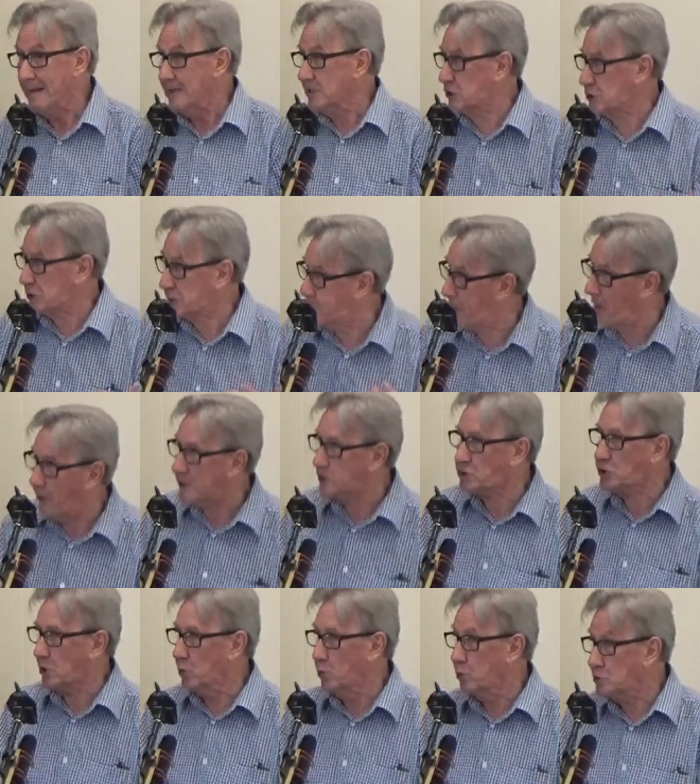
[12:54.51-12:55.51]

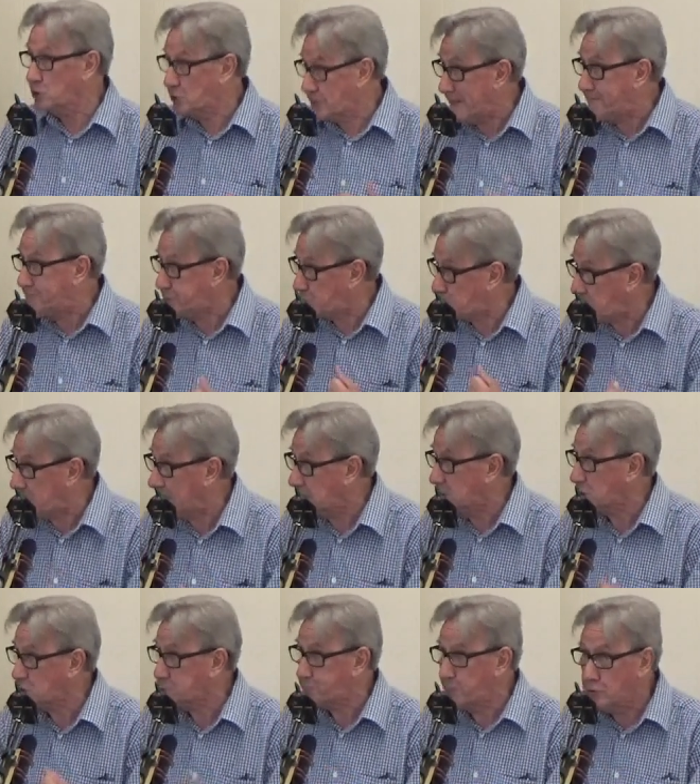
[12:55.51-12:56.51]
spiritual, and deep
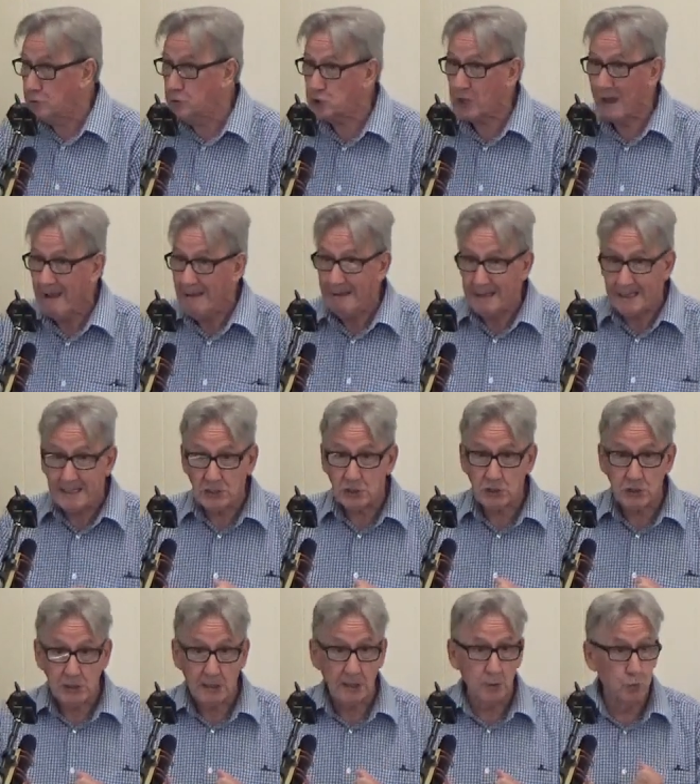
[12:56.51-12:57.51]
seated spoons
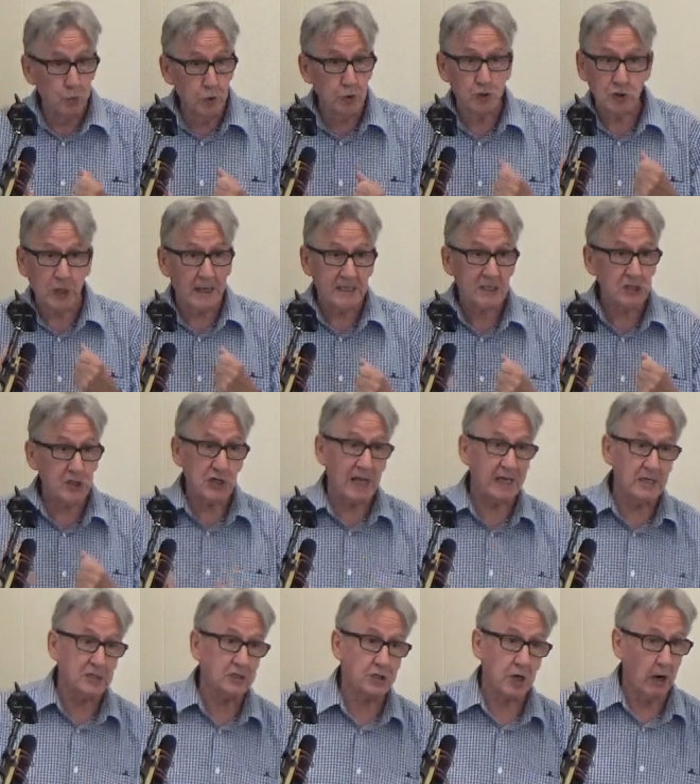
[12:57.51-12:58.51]
and uh, wounds on
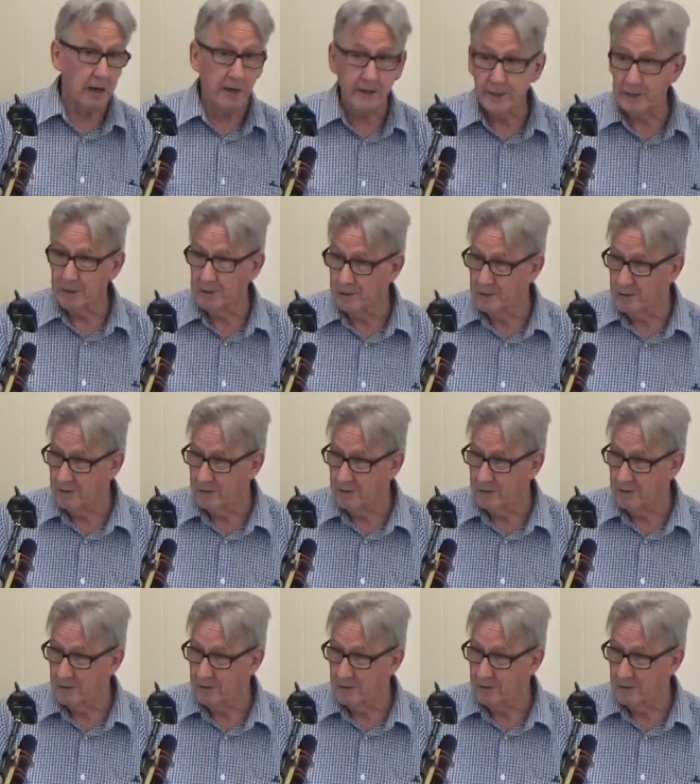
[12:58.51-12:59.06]
inside his heart.